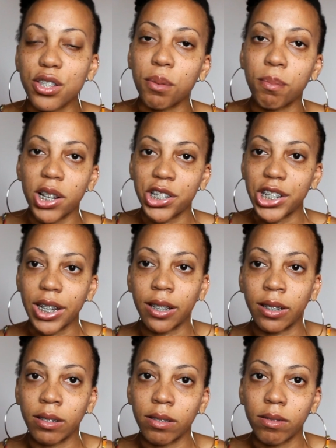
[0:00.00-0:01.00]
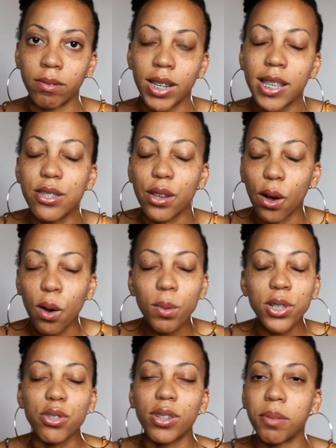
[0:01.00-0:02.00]
so much in. He's
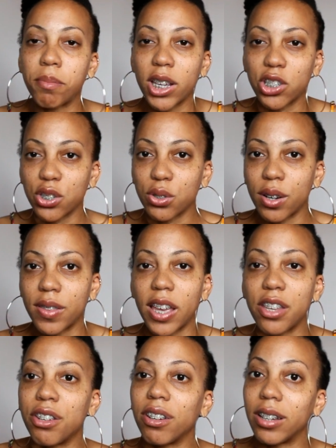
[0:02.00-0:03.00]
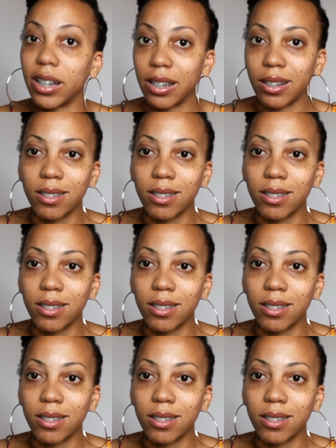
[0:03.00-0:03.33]
always going to make sure that you're good,